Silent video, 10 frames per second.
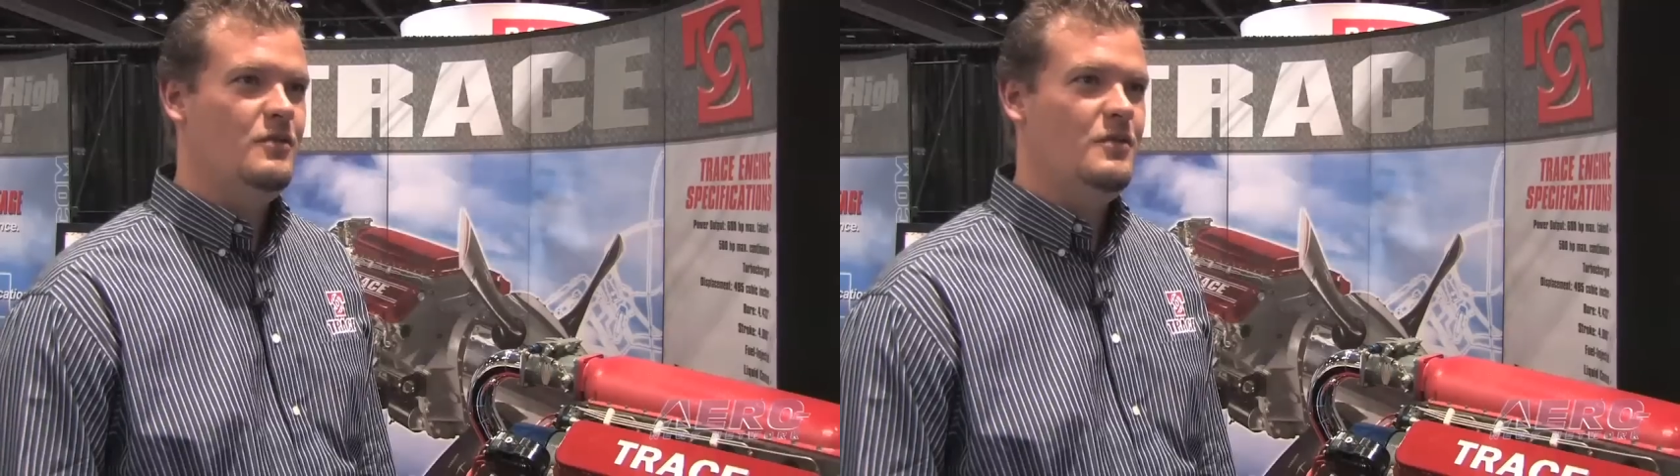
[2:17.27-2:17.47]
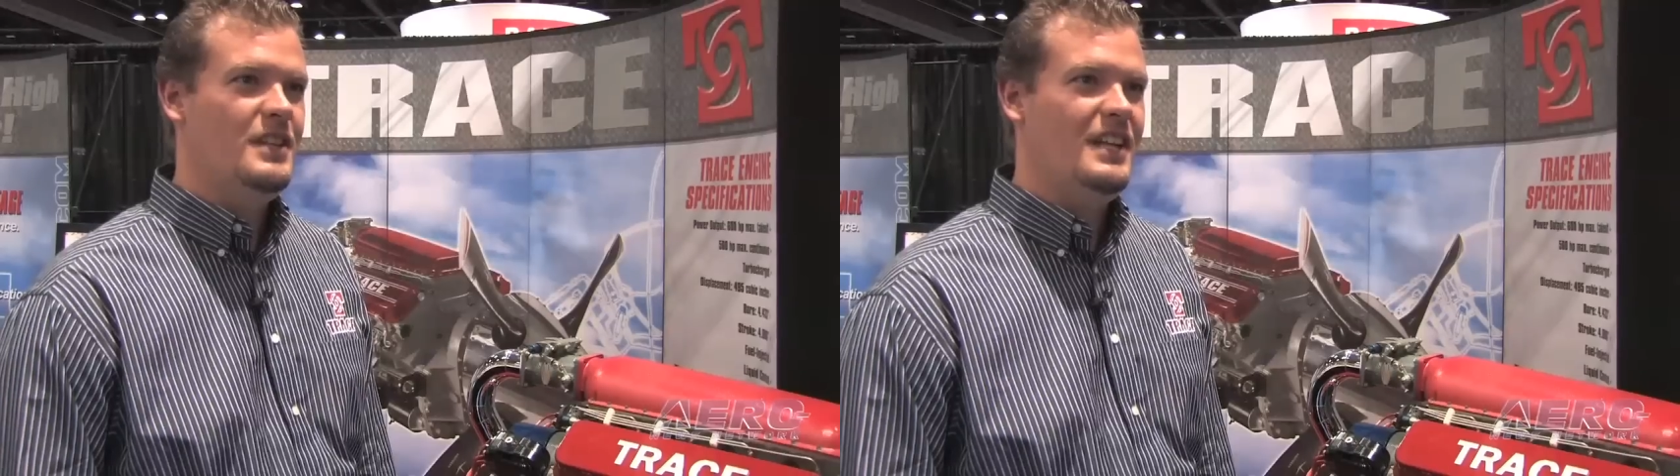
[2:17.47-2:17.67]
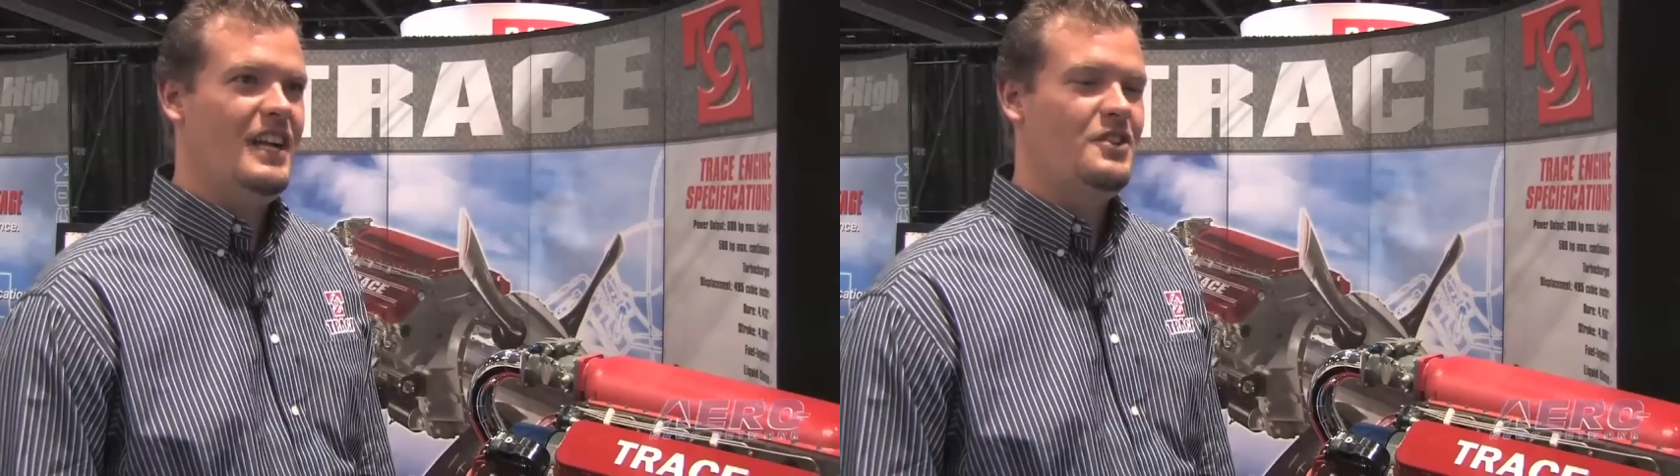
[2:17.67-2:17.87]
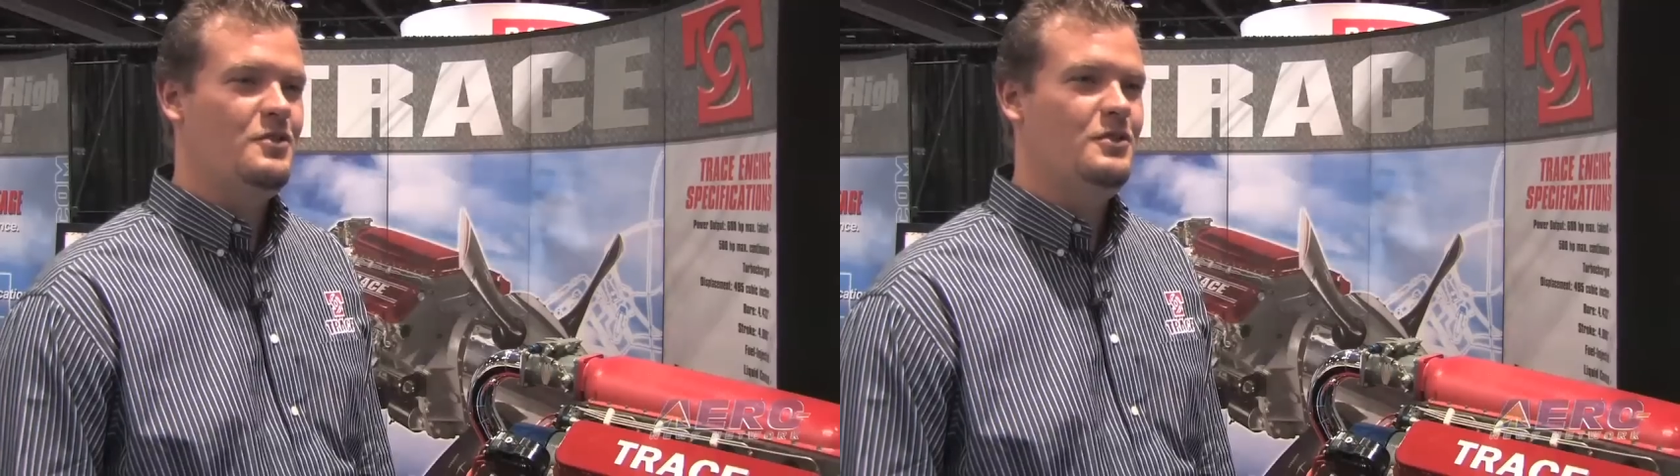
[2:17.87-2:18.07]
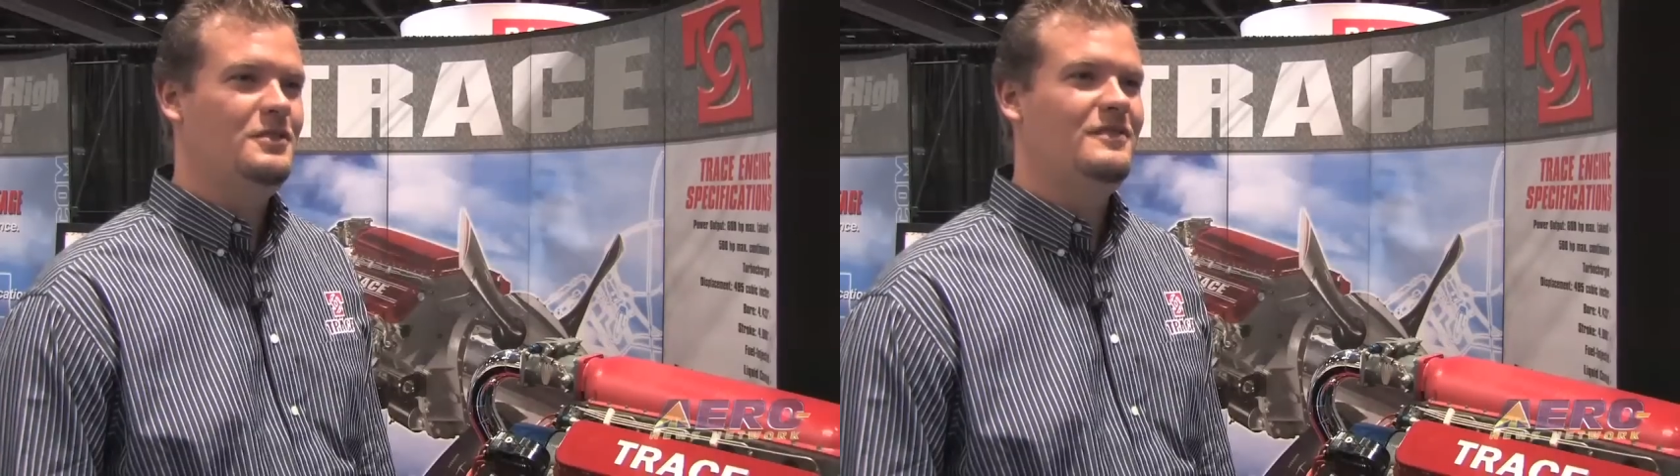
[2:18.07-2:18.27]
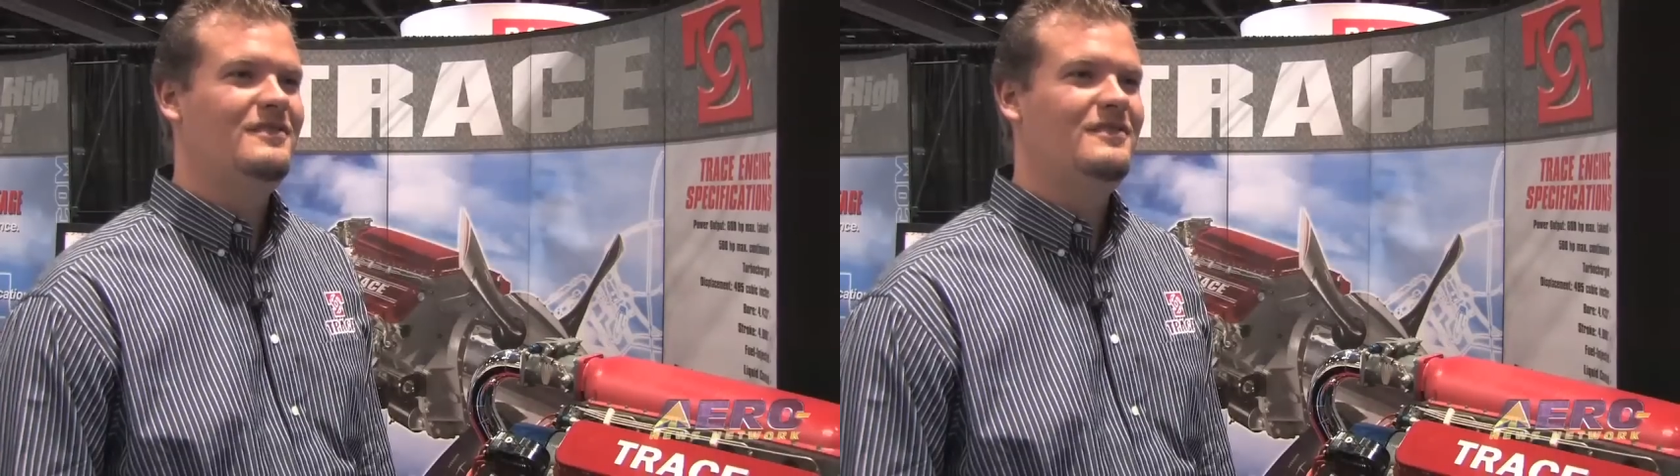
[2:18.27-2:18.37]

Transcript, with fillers: with an actual